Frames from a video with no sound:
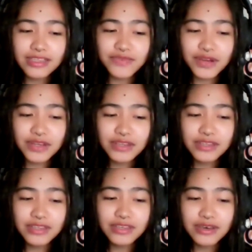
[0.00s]
is
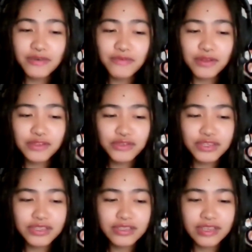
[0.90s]
very
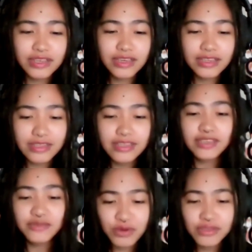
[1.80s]
frustrated and
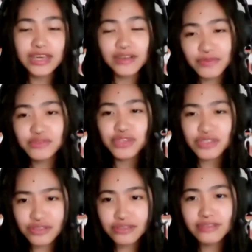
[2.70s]
he wrote out
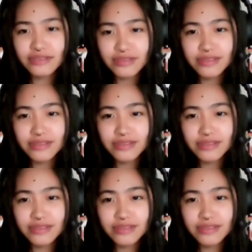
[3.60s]
frustration.